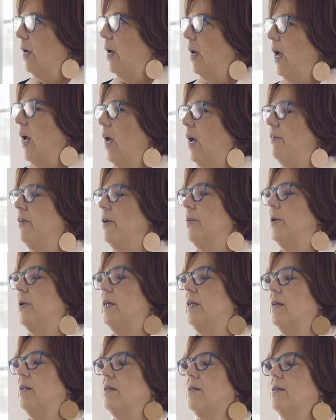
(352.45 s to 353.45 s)

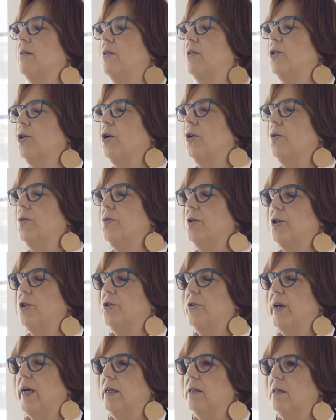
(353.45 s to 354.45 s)
everyone is so
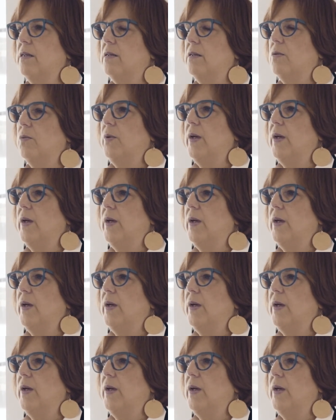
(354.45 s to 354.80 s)
stressed.